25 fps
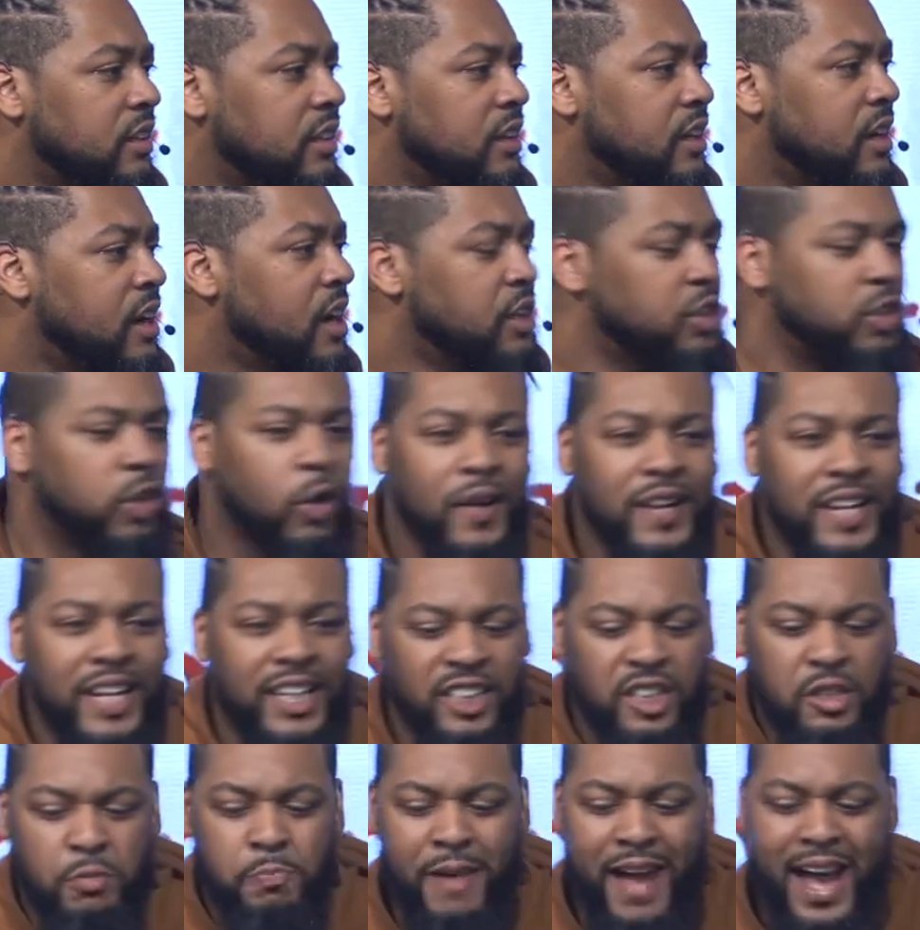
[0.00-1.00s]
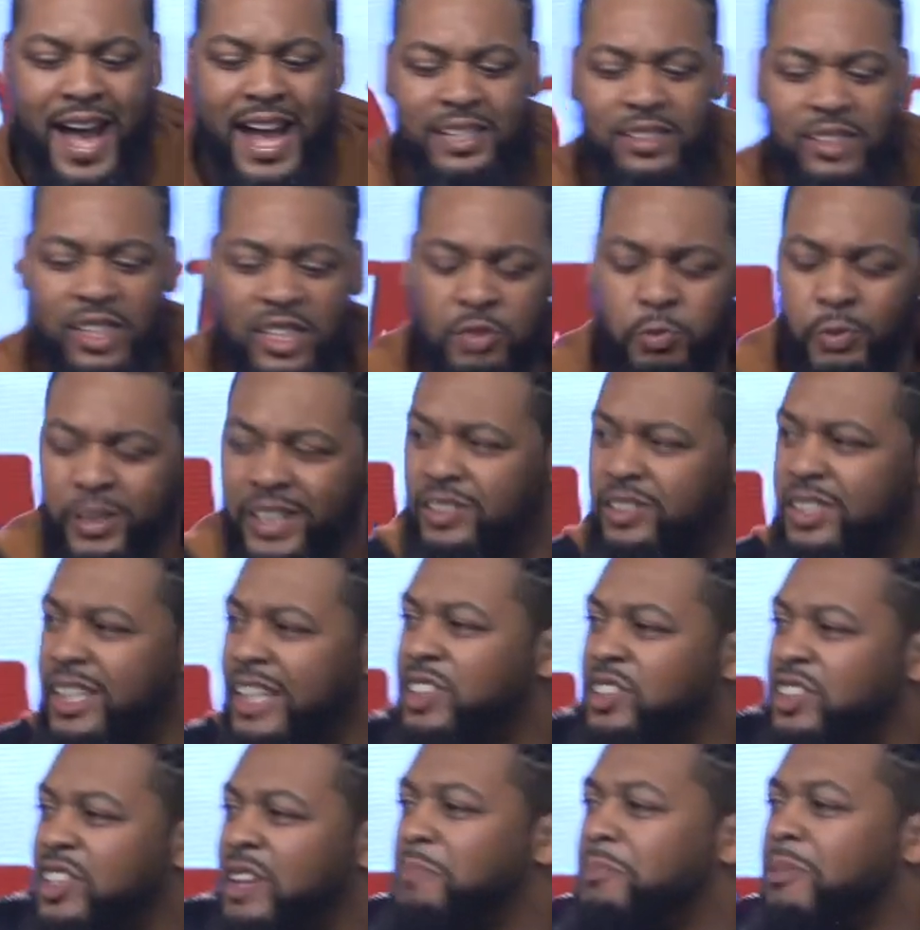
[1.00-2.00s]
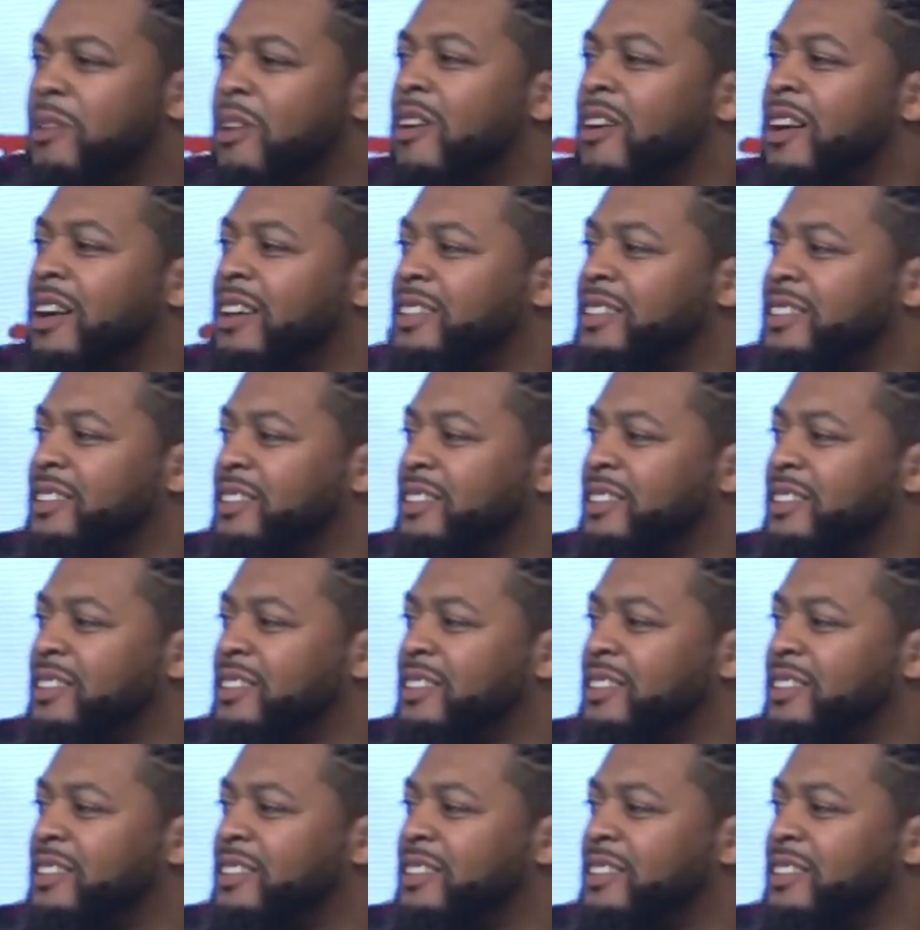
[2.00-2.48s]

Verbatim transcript: So, in this passage, we see support.